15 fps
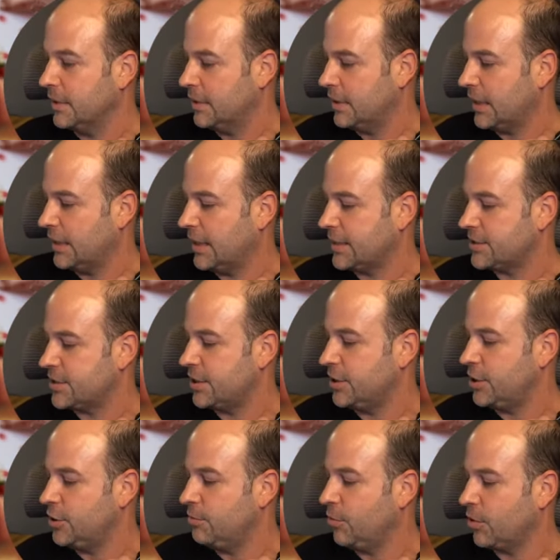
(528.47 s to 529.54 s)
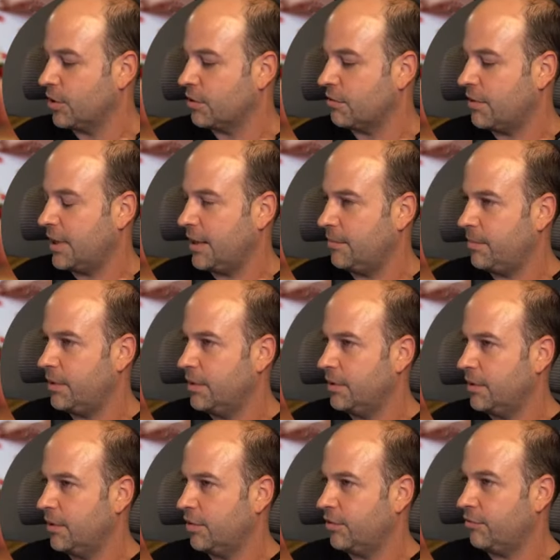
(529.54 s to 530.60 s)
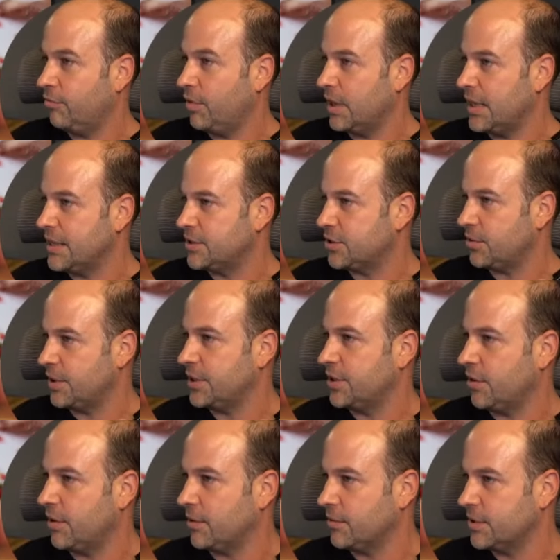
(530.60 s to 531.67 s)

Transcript: and that's the new Monogram 3, dial.